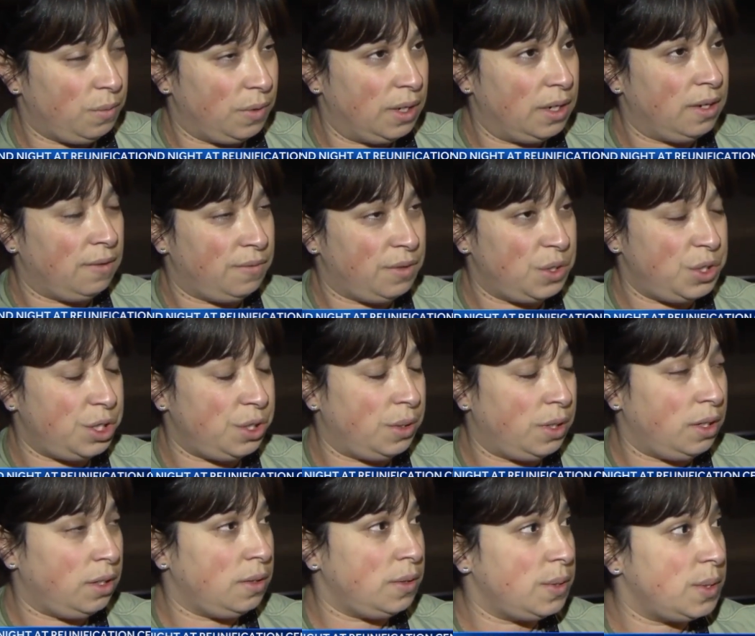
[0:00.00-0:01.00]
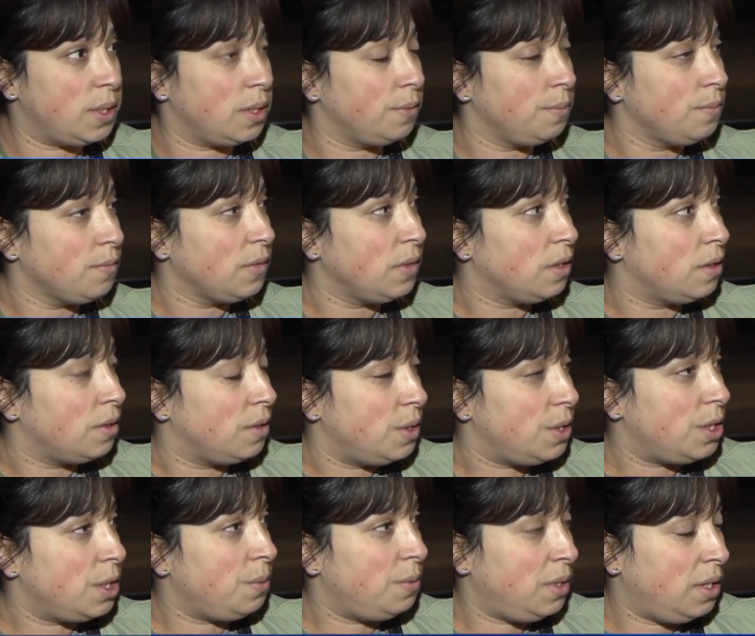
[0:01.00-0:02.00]
one of the shootings,
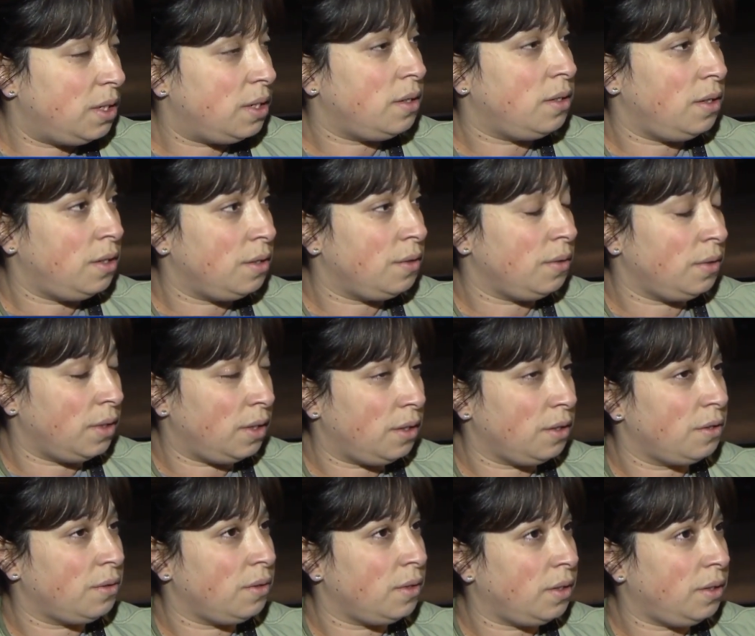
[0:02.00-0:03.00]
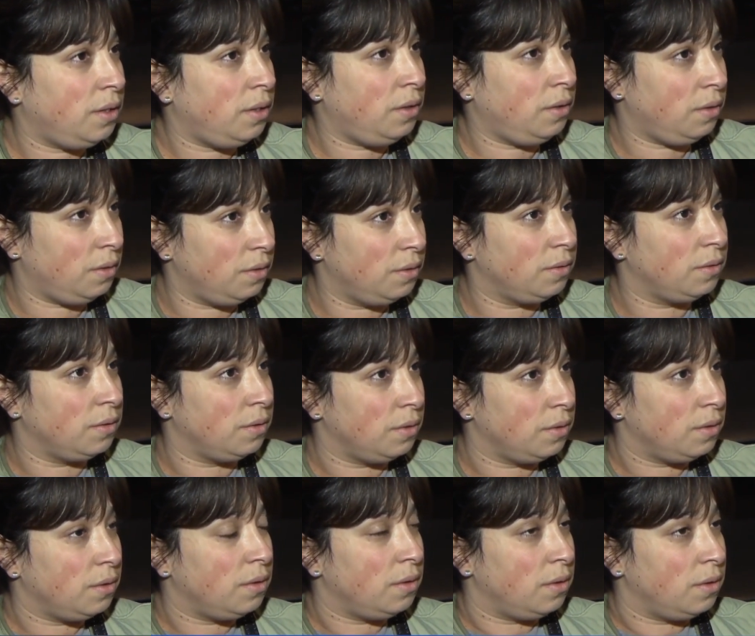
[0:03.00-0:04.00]
so we can hear a lot of crying.
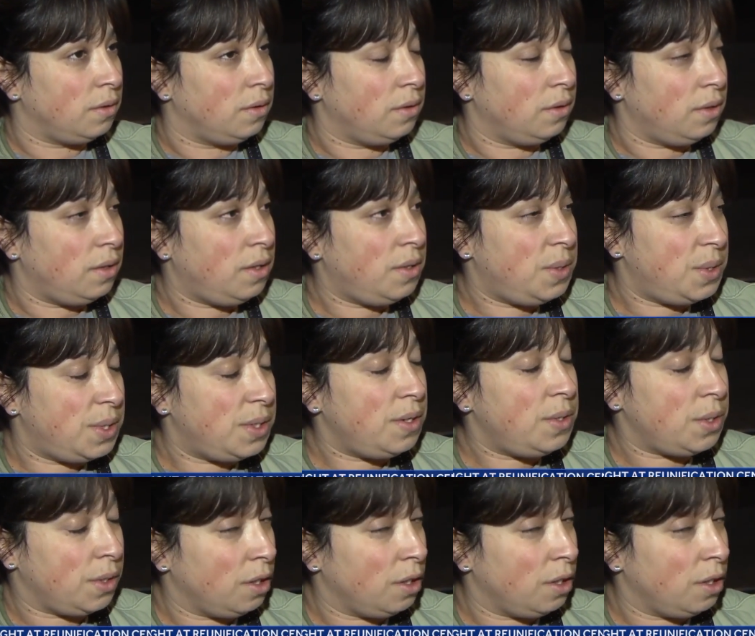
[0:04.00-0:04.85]
It's, it's